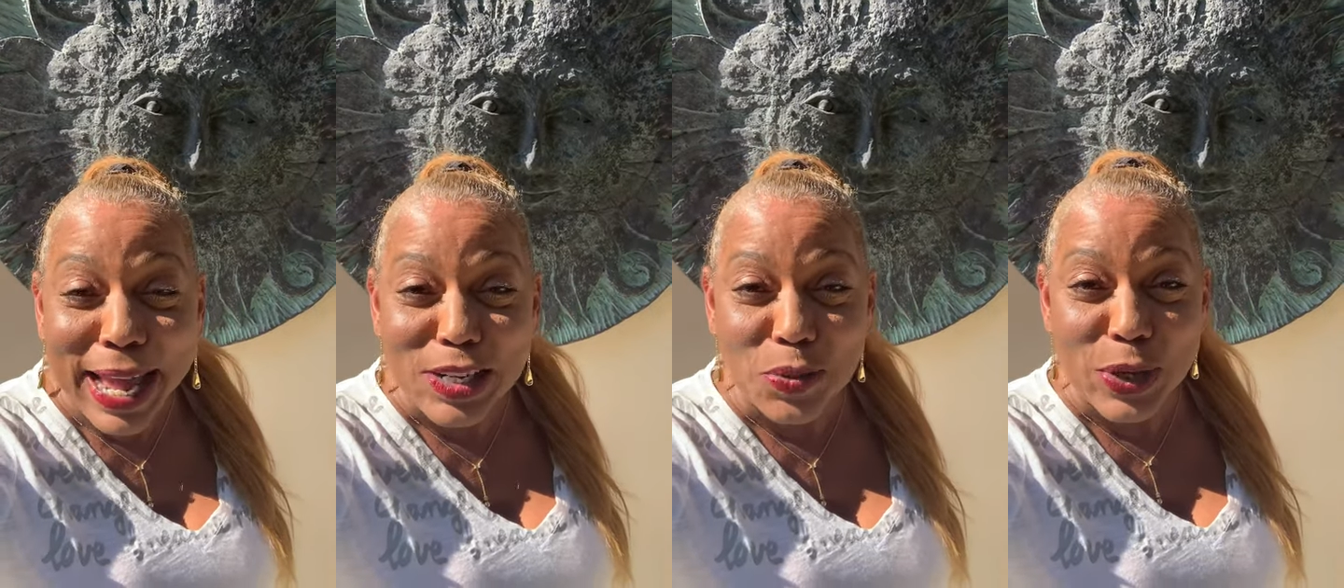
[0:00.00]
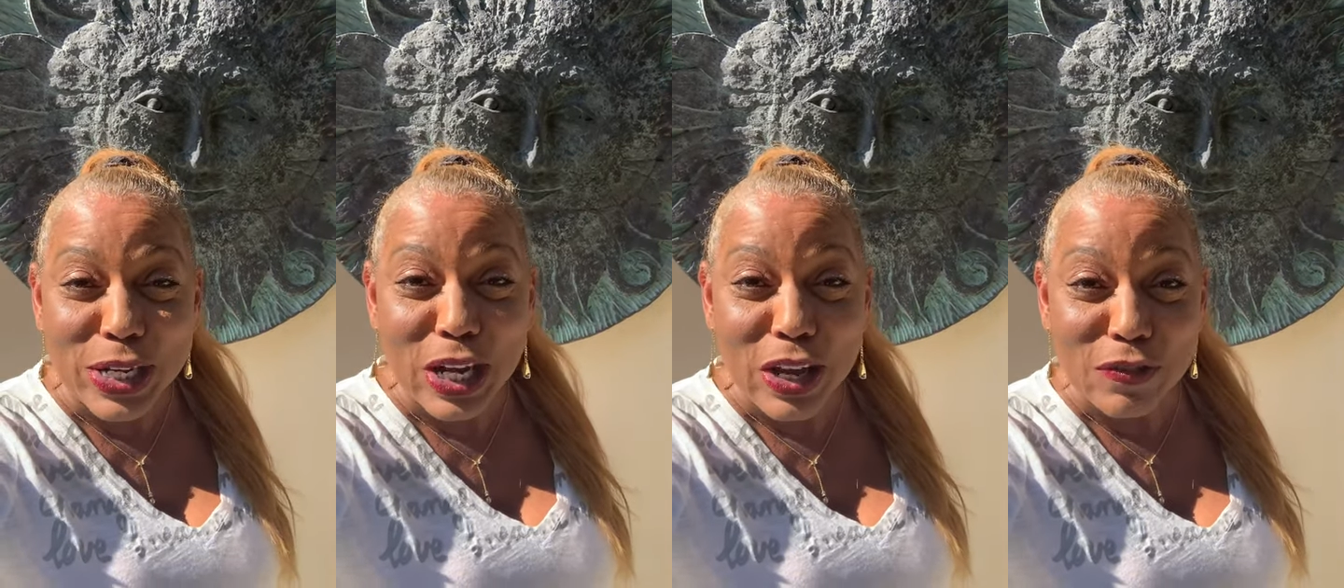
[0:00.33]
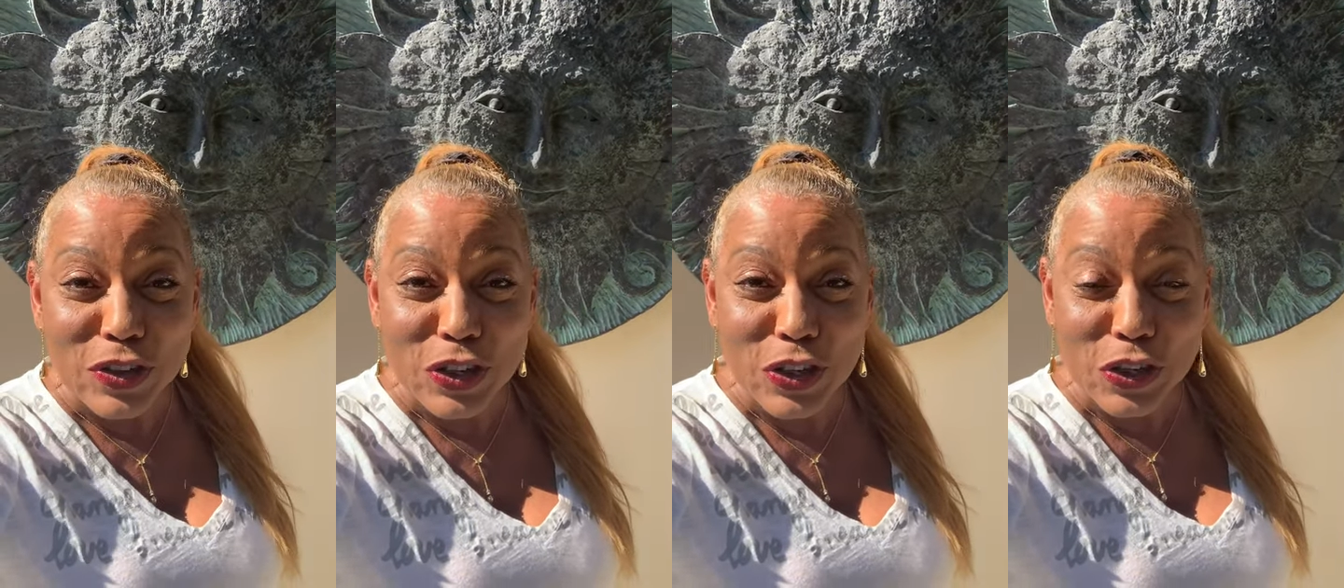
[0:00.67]
as we
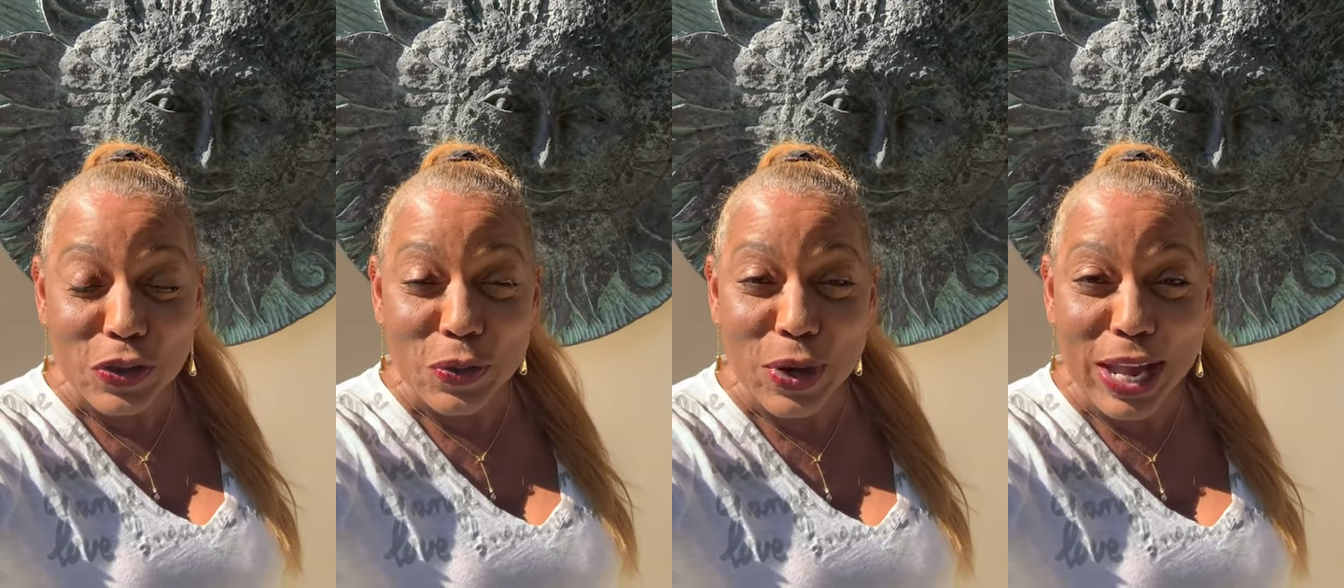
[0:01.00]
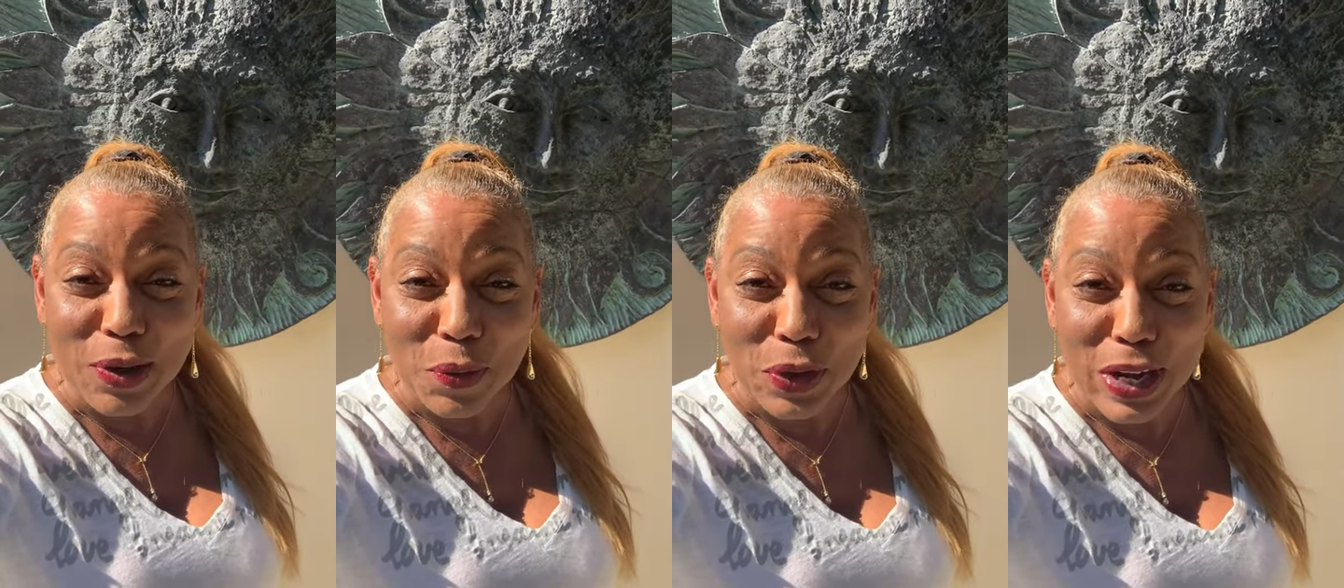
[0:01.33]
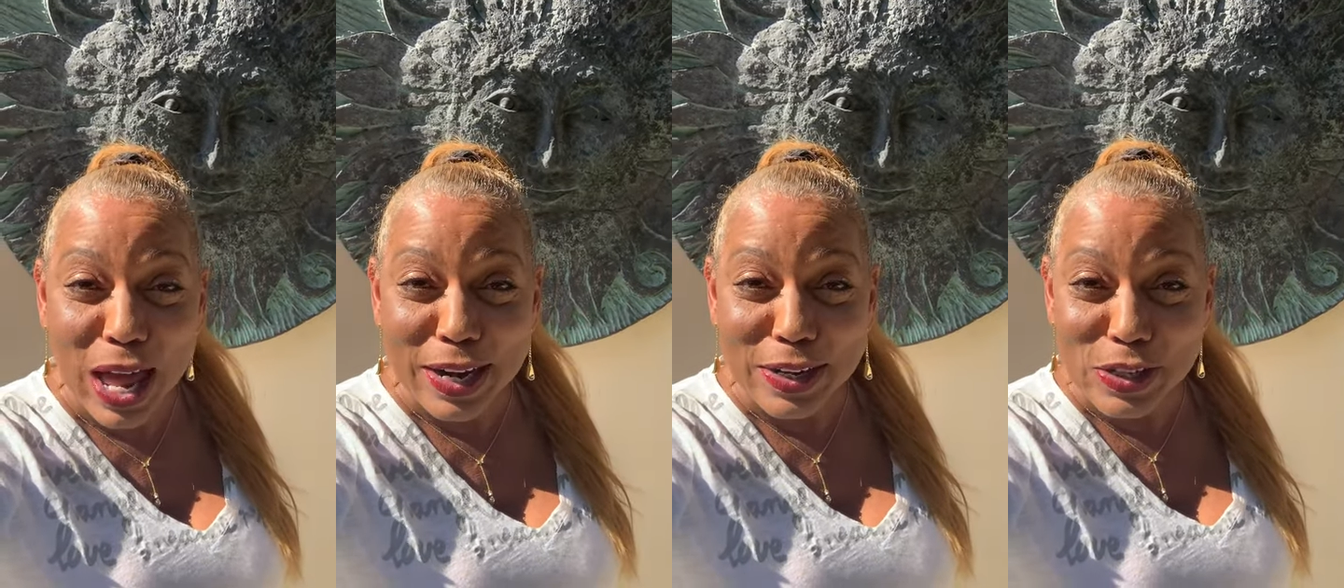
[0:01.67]
love to do in
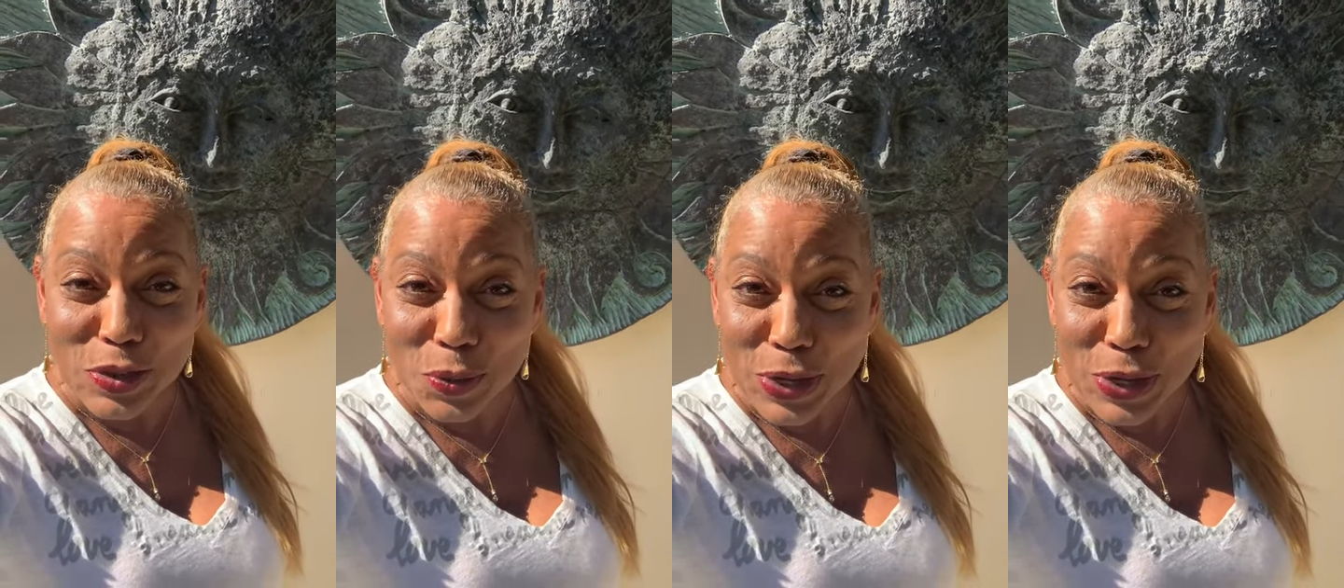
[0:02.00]
Rolonda's